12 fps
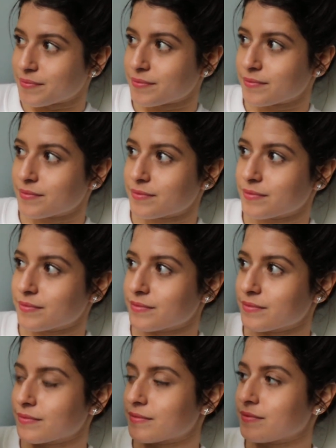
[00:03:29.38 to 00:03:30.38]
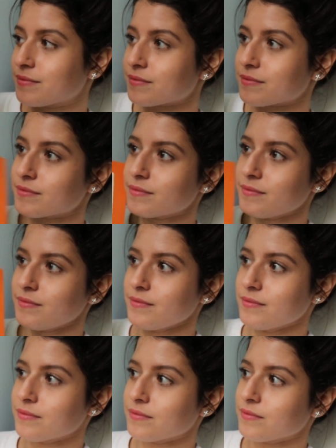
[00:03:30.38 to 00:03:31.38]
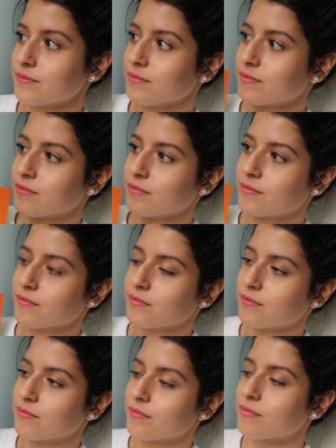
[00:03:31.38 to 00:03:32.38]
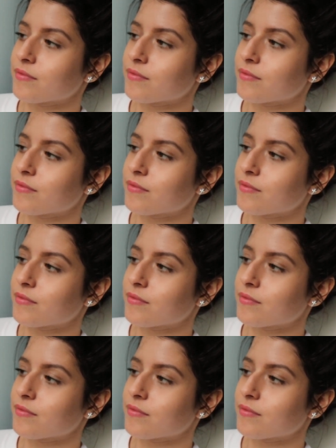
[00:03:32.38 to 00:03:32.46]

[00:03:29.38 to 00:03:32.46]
No one is speaking in this clip.